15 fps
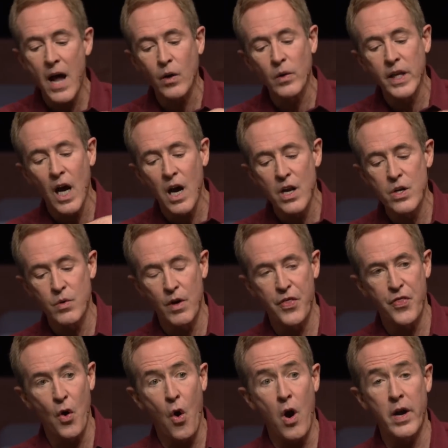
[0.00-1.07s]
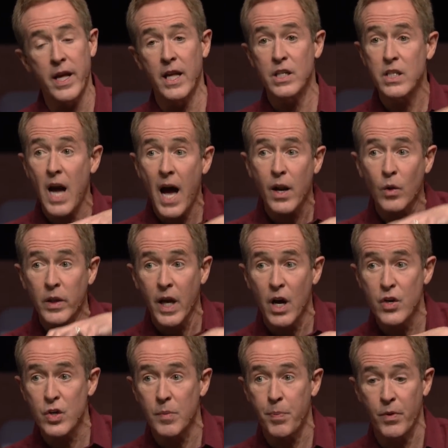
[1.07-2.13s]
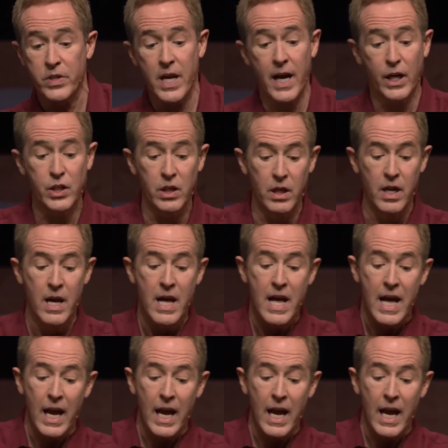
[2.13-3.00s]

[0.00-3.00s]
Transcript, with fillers: not only under authority, it's not only under protection,